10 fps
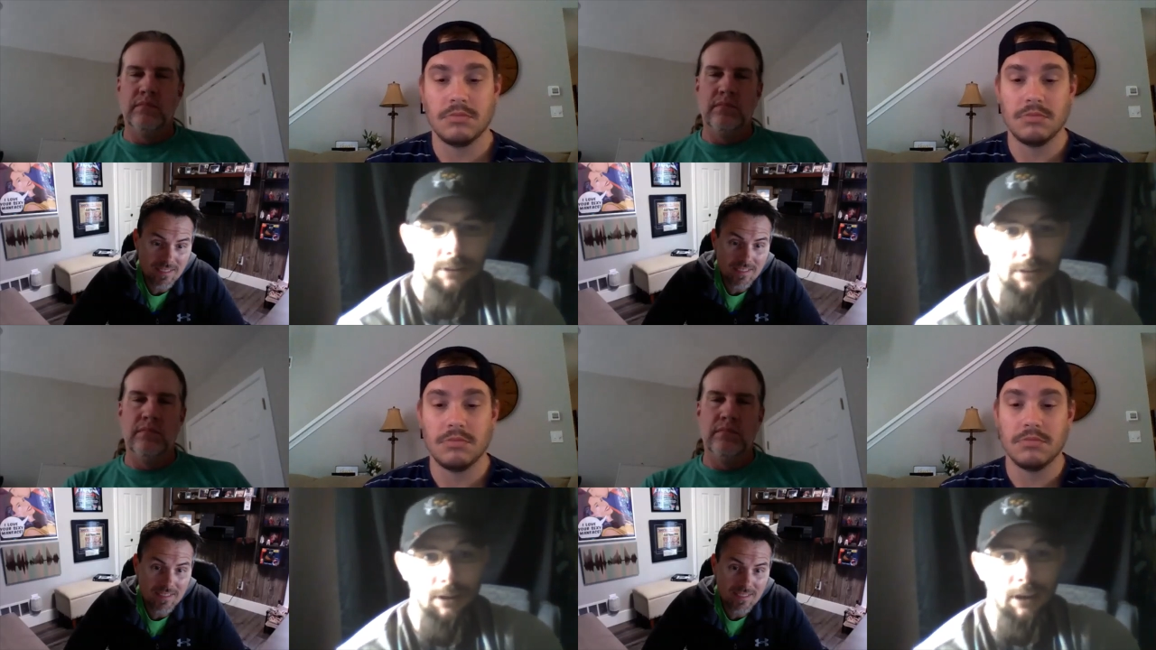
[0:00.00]

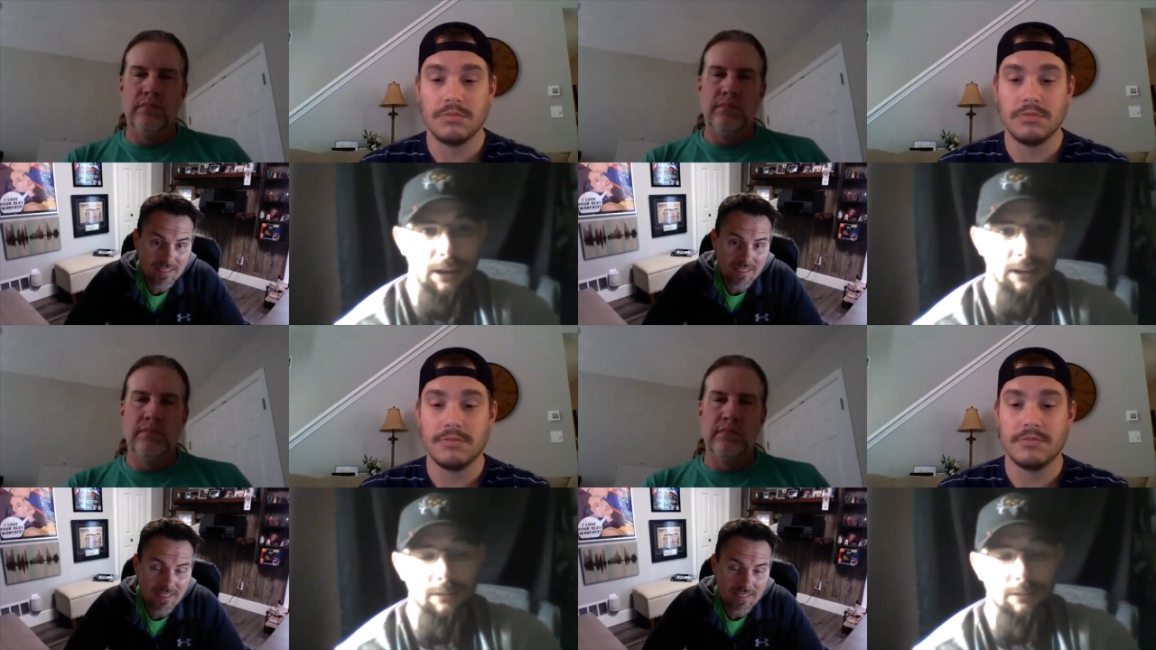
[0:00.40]

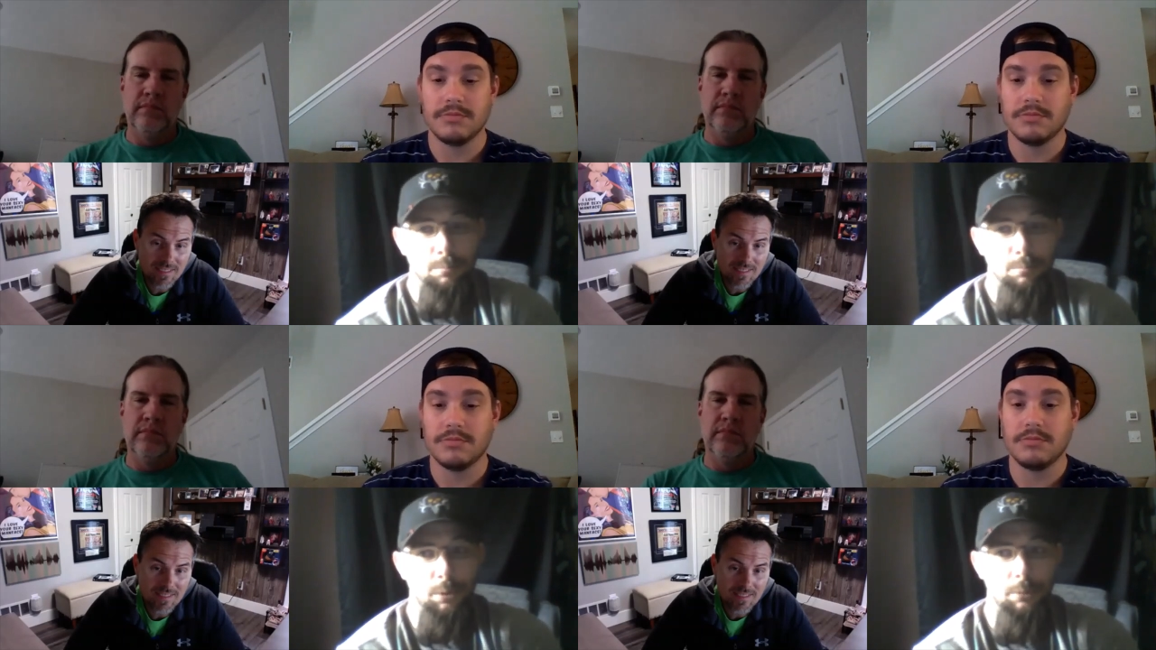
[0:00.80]
Speaker 1: and
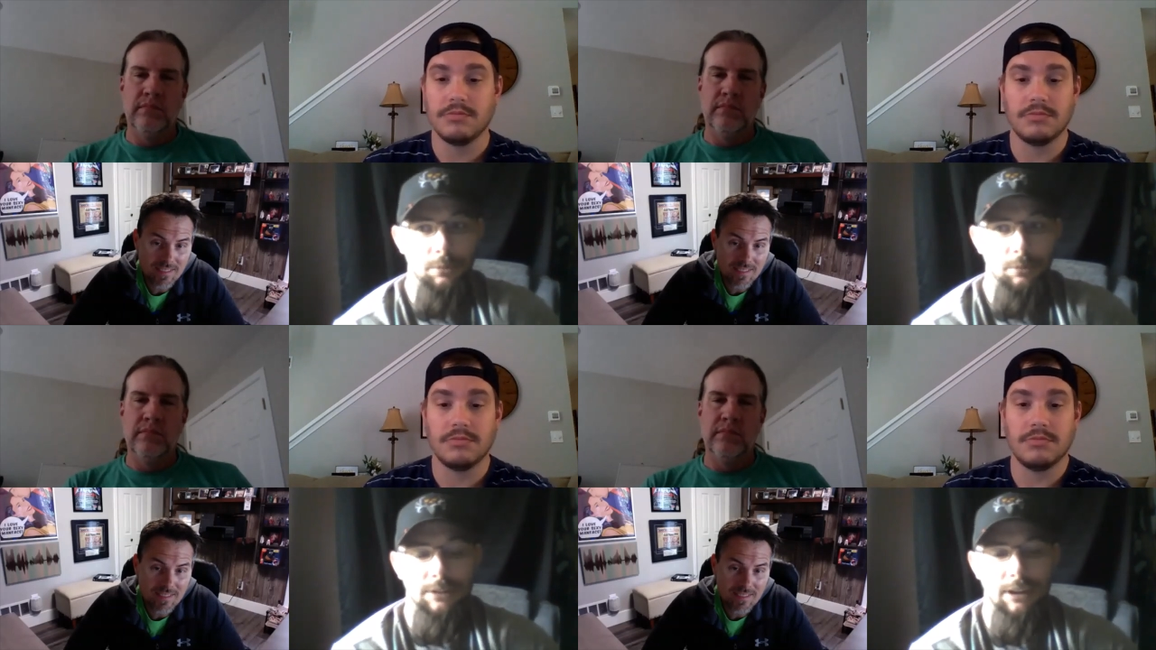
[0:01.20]
pretty
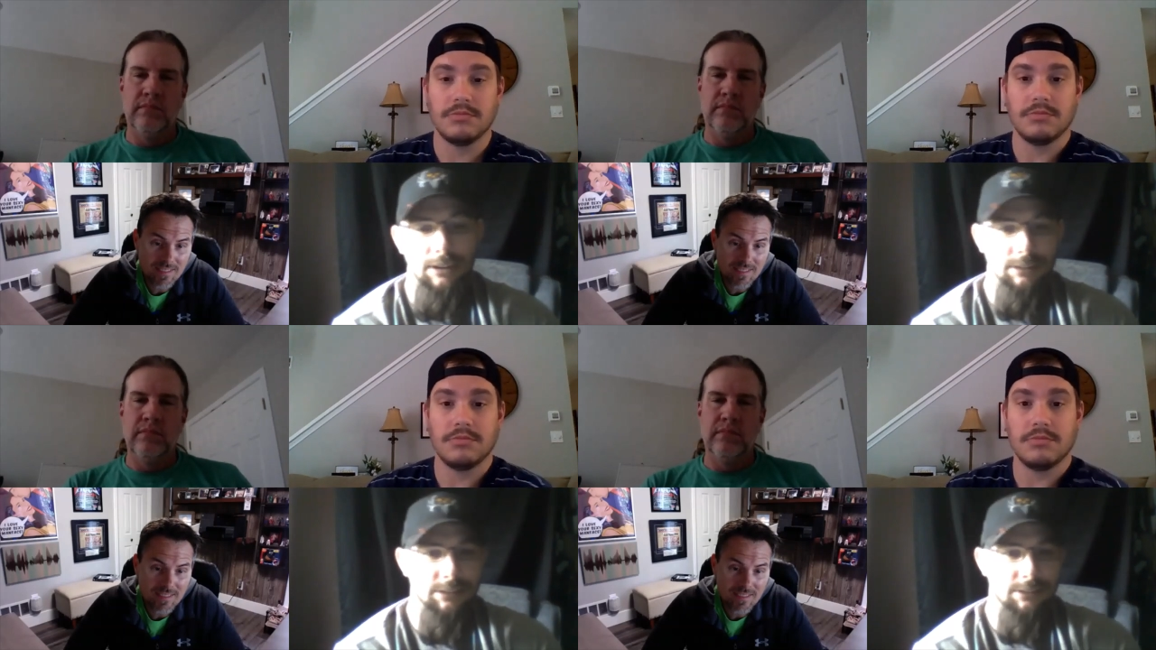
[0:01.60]
much
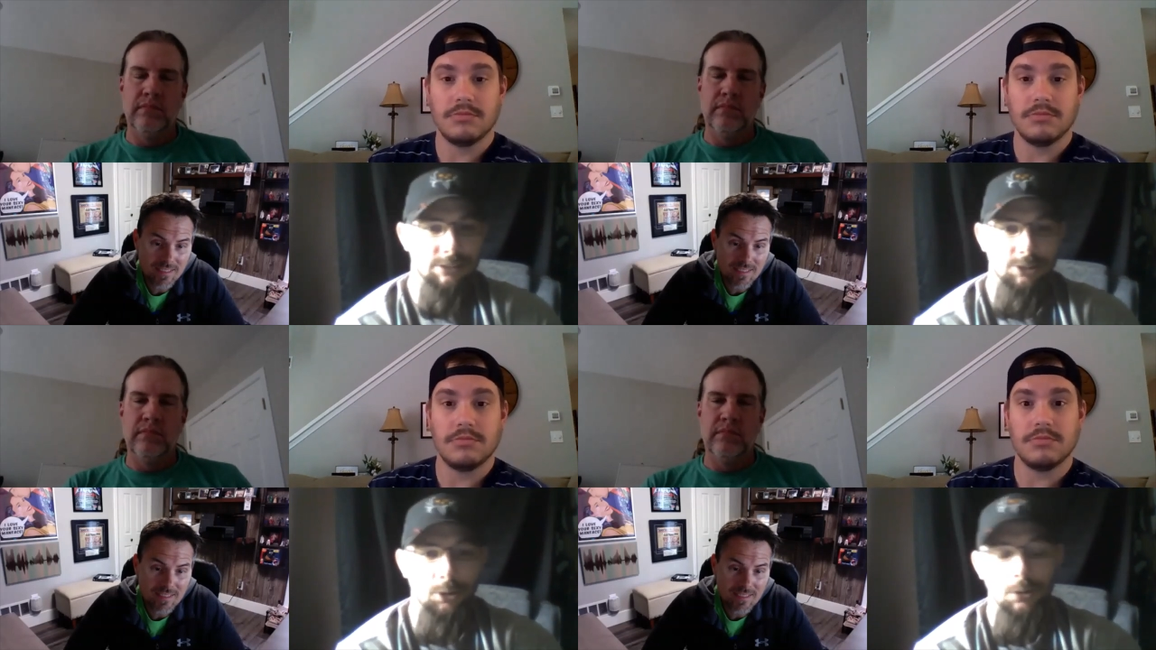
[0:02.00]
asked
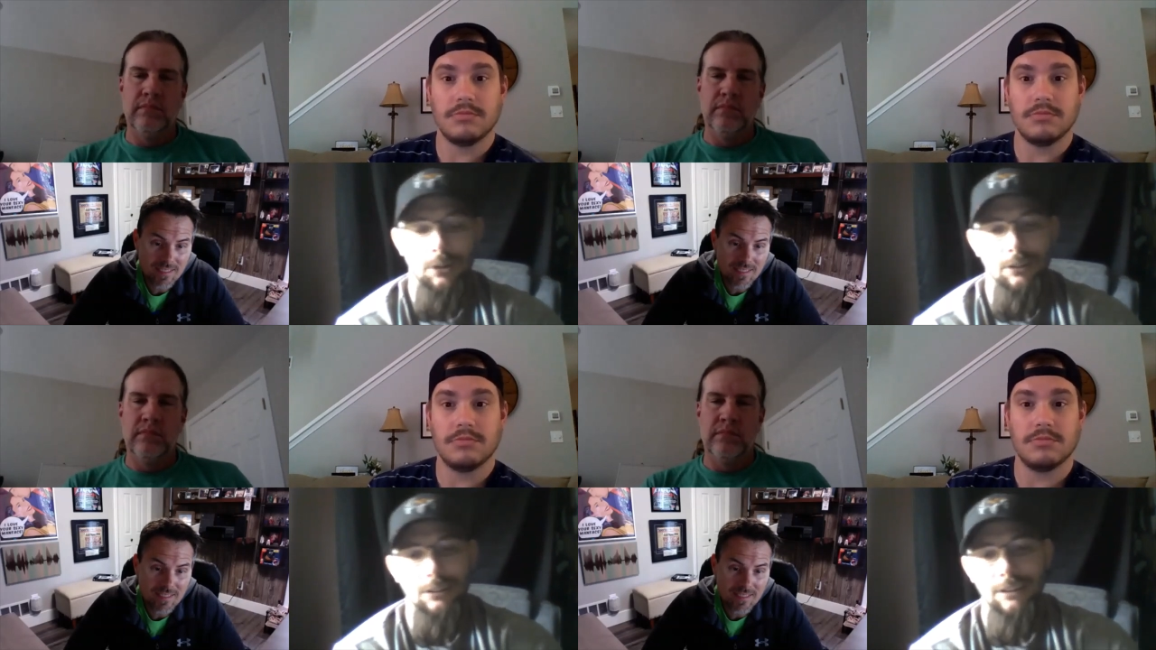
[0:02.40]

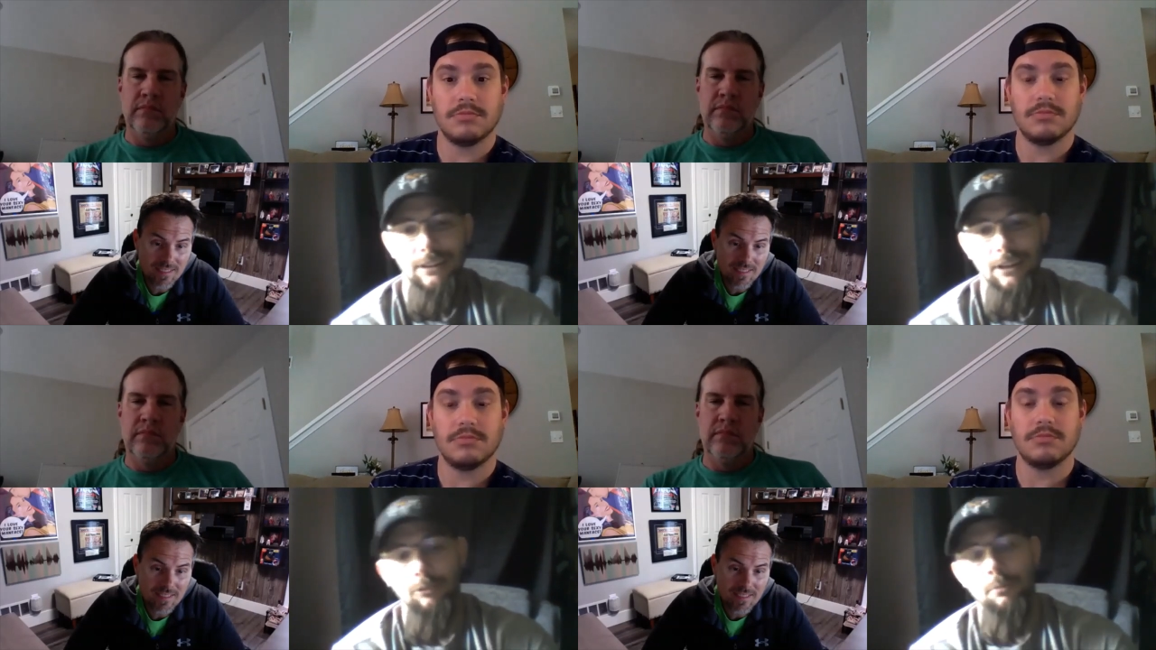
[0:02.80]
jokingly to
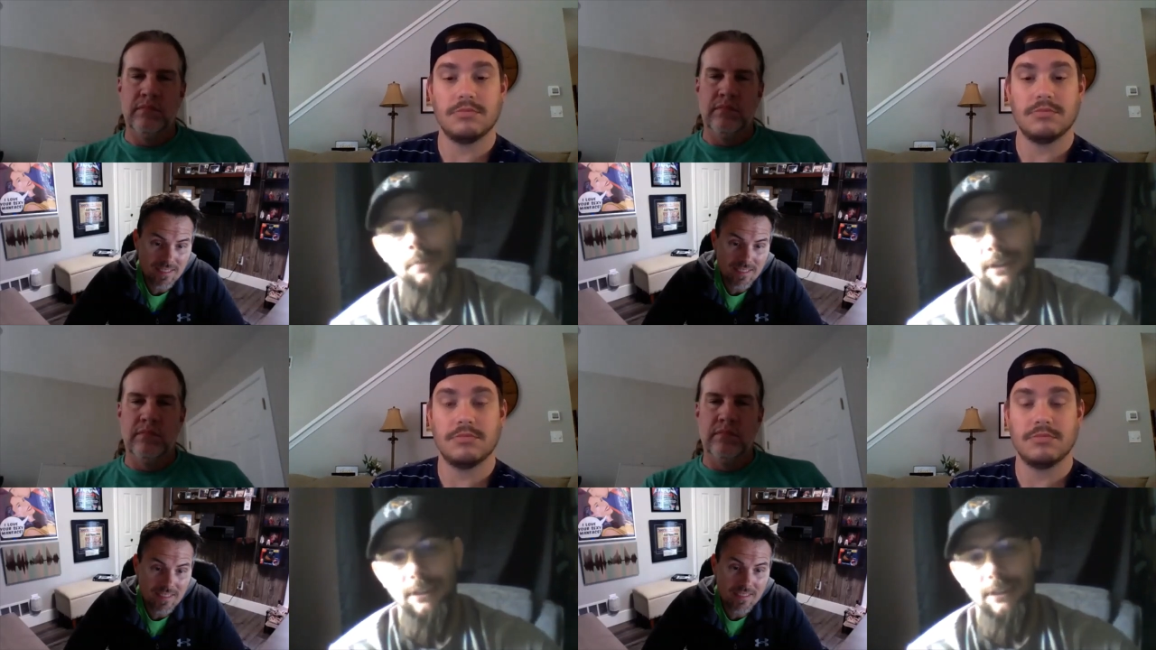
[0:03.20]

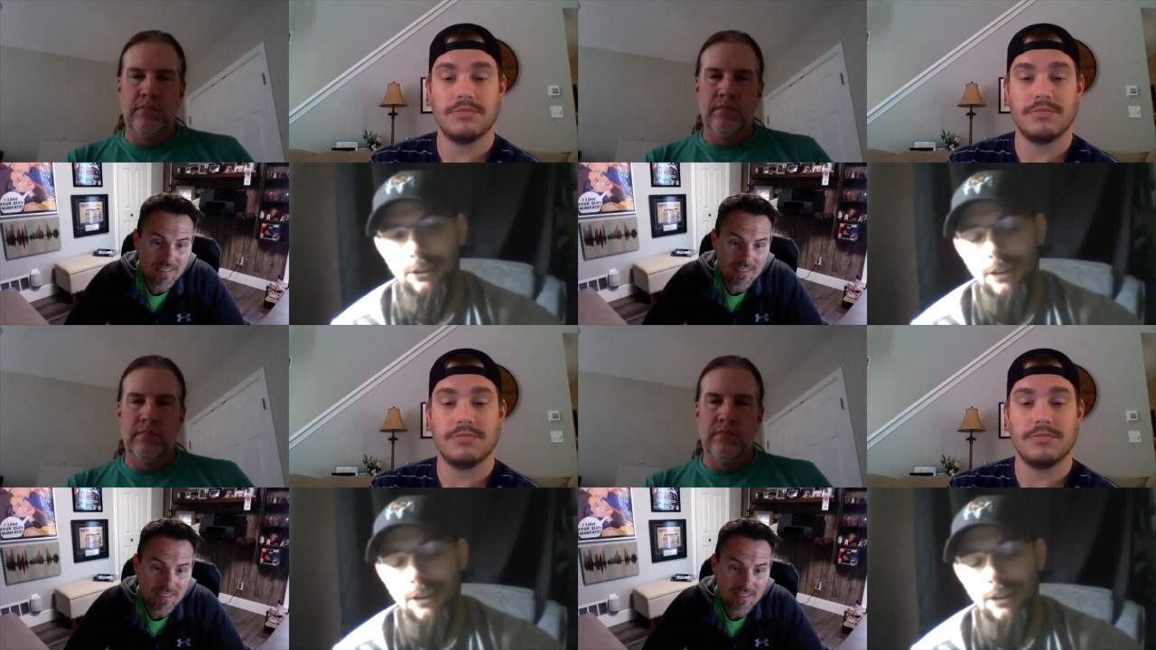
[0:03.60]
everybody, just